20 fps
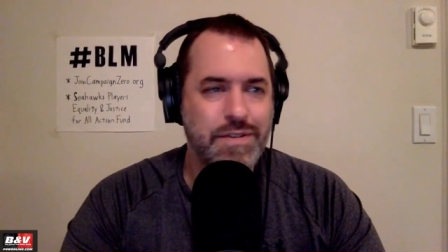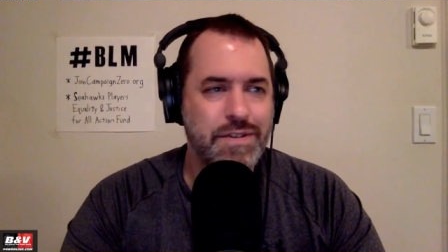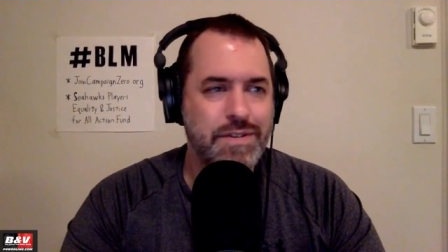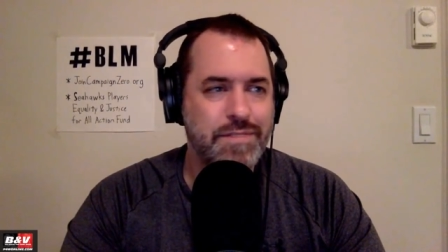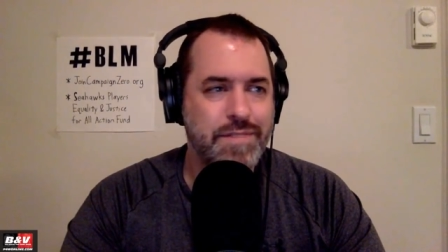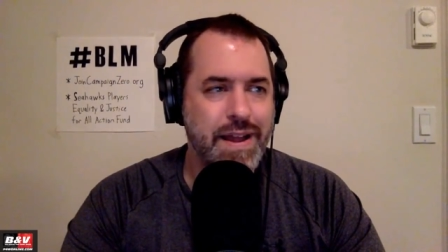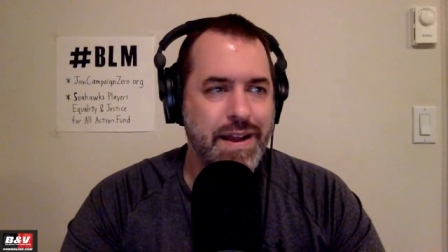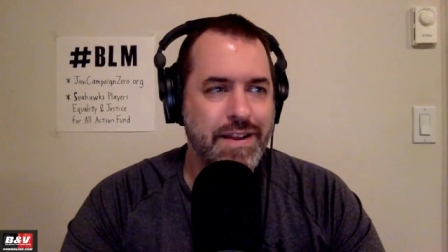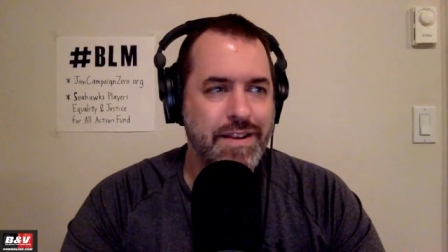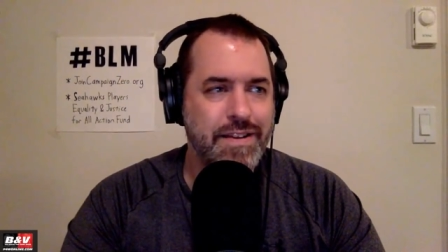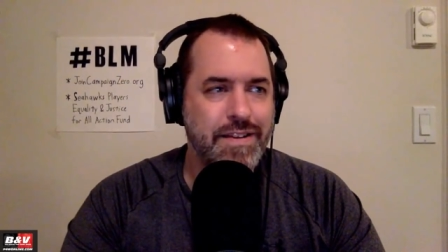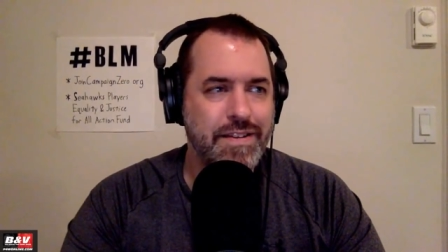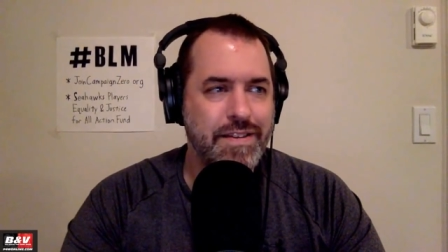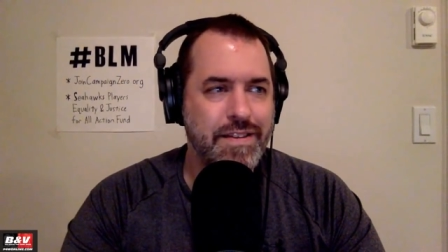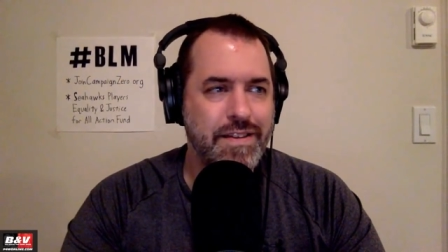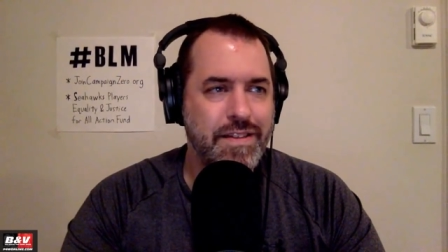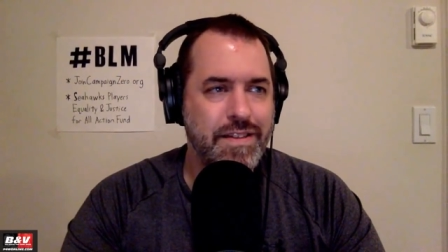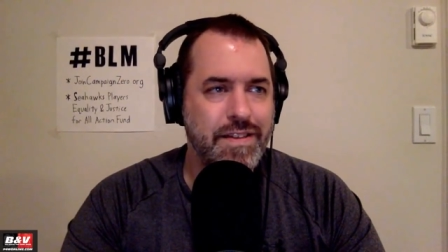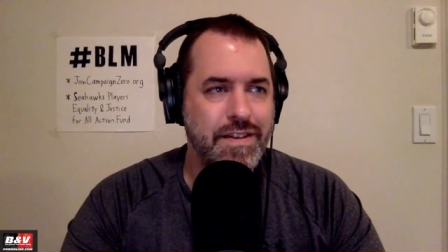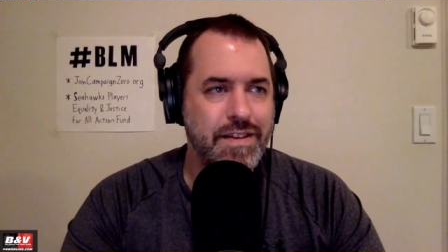back to the
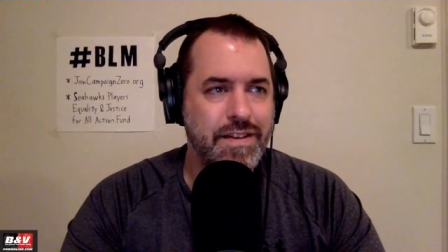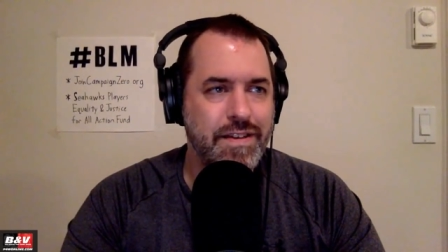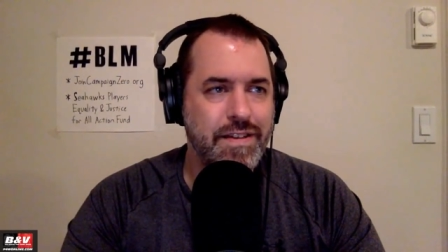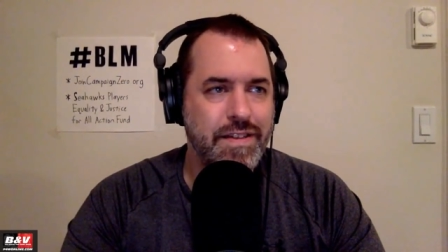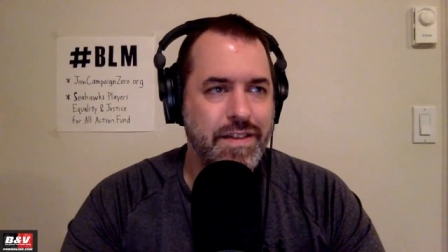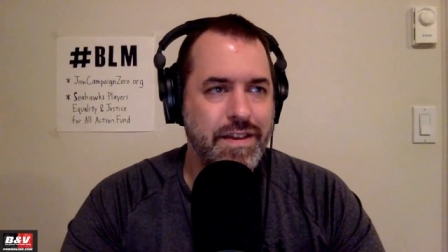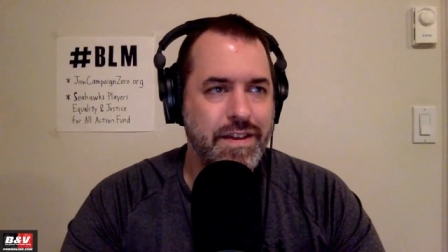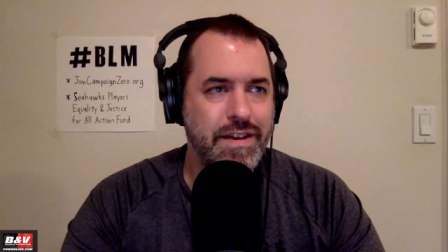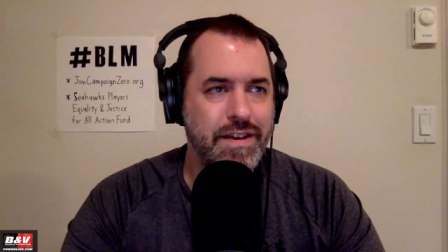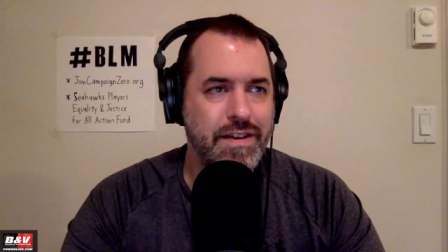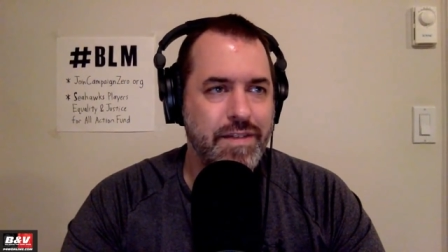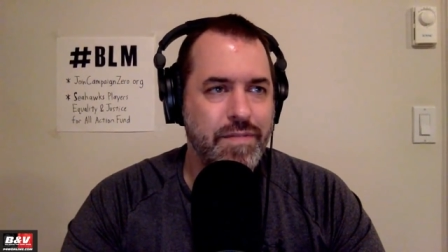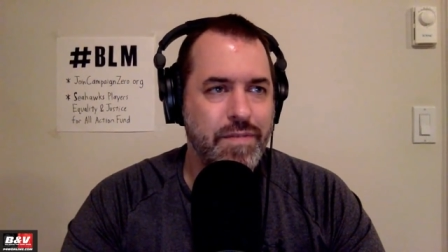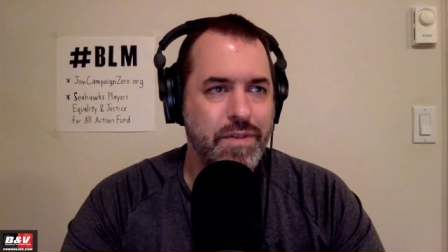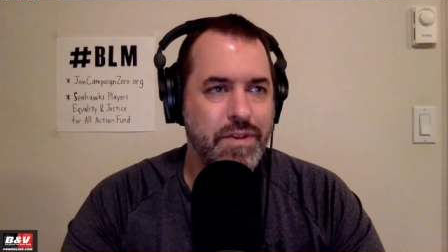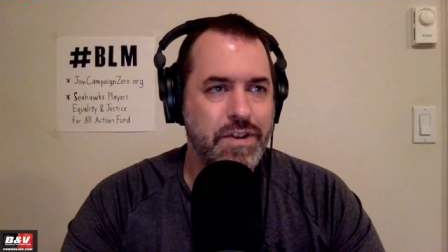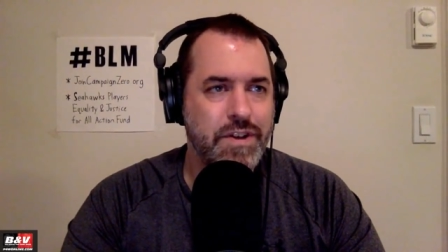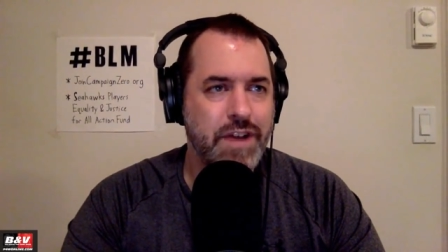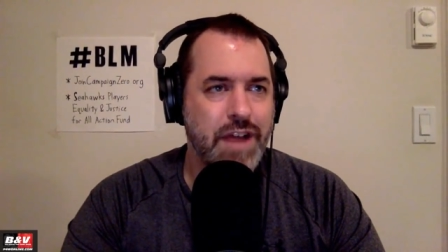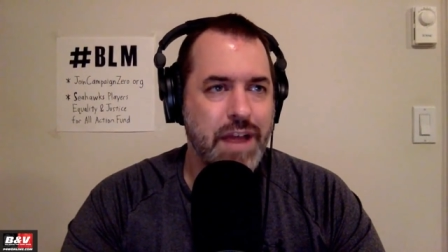the the uh, what you're
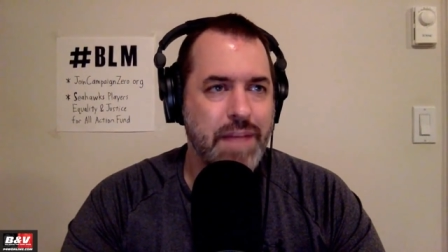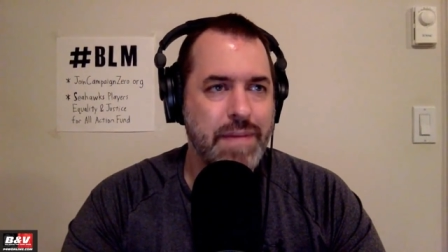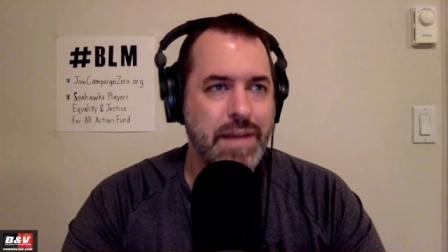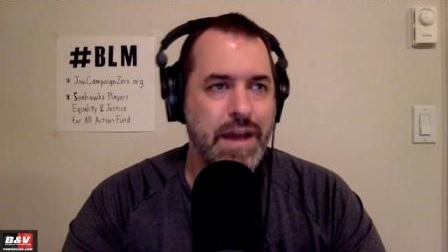talking about.